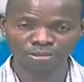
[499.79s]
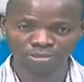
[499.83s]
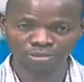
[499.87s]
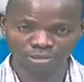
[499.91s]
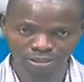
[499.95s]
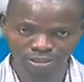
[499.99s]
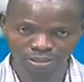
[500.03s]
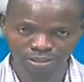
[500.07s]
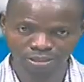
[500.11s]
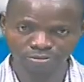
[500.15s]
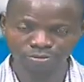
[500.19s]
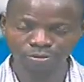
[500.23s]

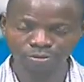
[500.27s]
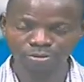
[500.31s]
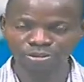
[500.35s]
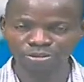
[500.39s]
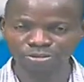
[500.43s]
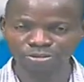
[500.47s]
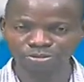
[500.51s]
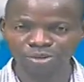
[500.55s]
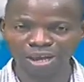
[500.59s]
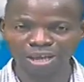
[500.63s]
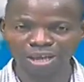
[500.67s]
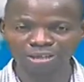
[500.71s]

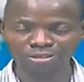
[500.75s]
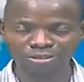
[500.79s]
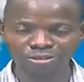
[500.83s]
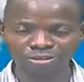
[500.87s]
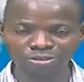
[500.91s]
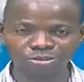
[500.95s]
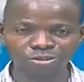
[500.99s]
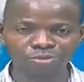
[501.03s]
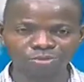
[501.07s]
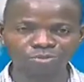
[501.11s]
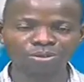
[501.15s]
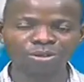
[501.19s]
The class
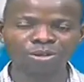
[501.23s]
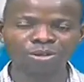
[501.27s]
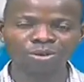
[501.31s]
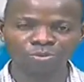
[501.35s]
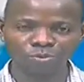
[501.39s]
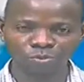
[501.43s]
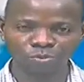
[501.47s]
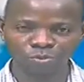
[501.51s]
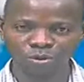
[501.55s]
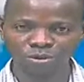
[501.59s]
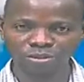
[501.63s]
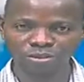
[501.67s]
resumed.
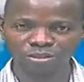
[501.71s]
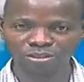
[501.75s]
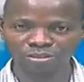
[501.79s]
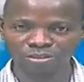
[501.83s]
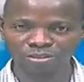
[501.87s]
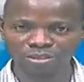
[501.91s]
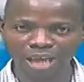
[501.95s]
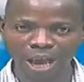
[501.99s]
What is